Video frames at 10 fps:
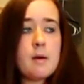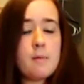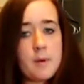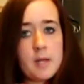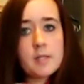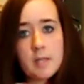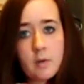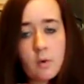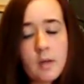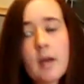but it
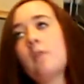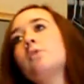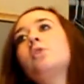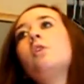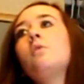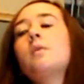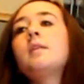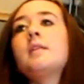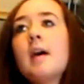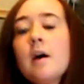didn't work out. So
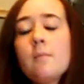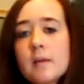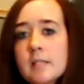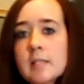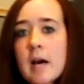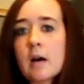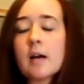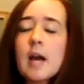now my style,